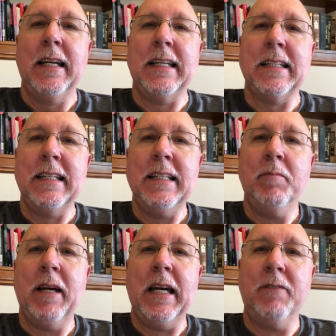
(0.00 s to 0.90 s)
And let
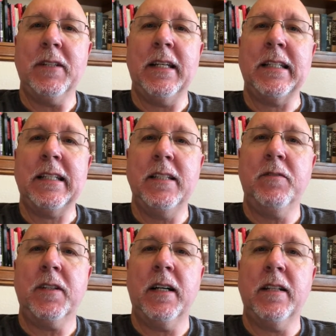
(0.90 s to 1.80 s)
him have it, and
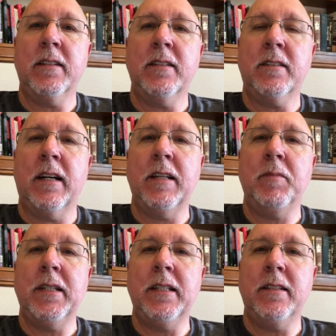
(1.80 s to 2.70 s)
give God the
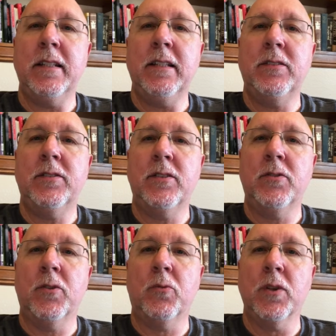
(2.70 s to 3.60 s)
time he needs to do
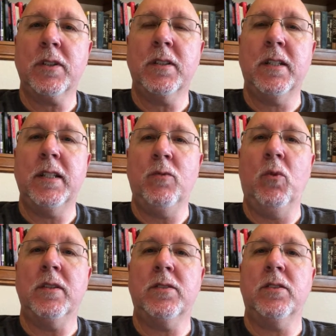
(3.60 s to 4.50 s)
the work that he
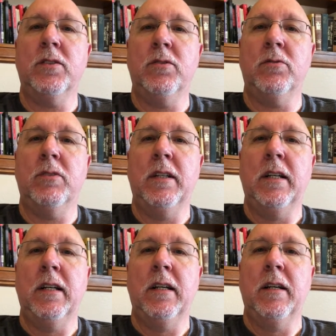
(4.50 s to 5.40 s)
wants to do,
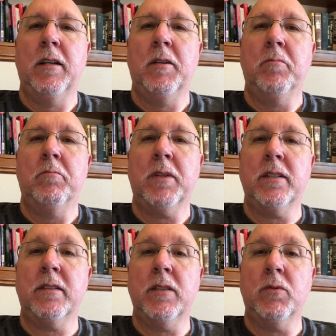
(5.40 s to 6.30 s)

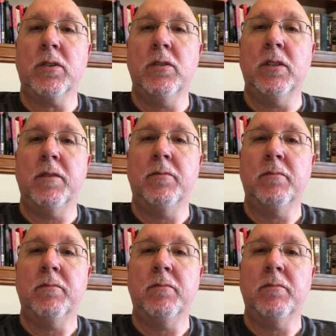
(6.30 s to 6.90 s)
because he will do it.